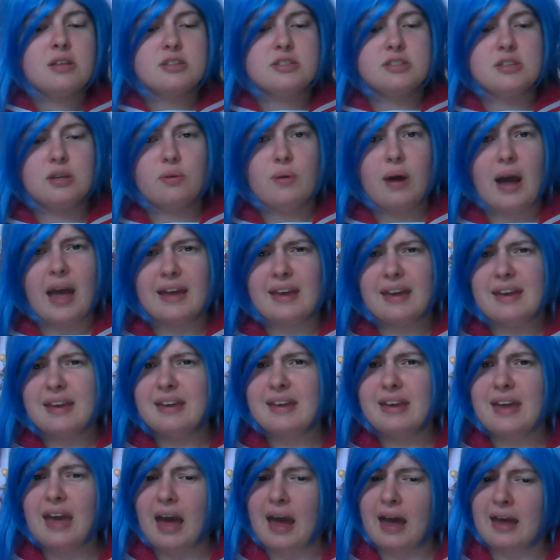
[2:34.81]
so I
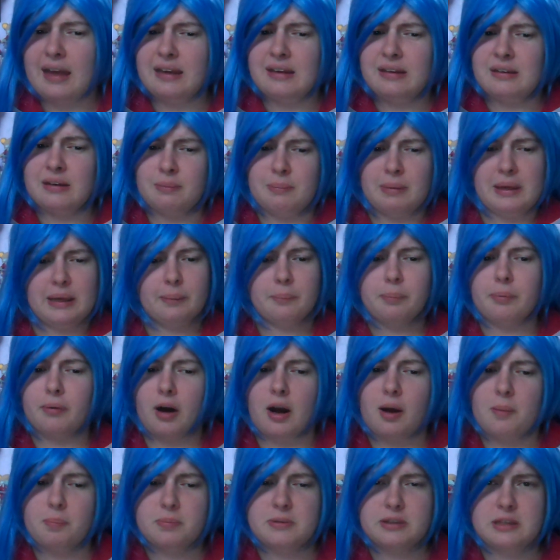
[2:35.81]
can kind of make
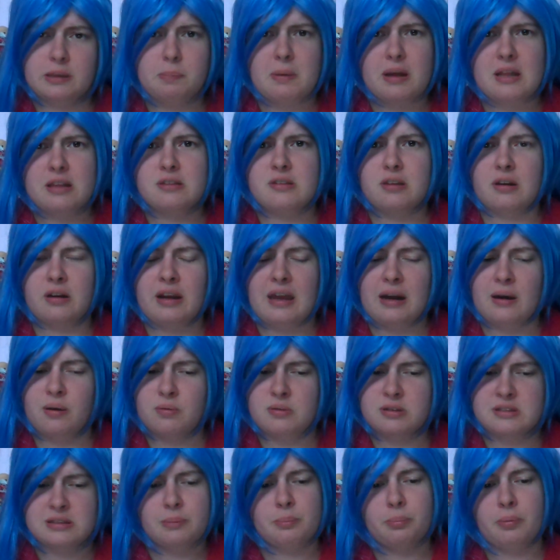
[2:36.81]
props. Depends on
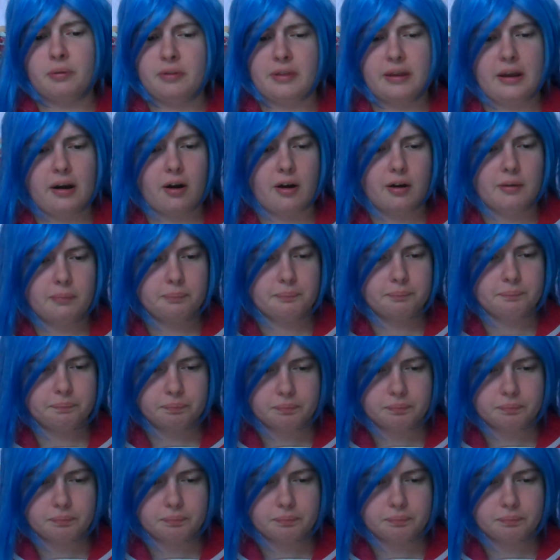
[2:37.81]
how simple they are.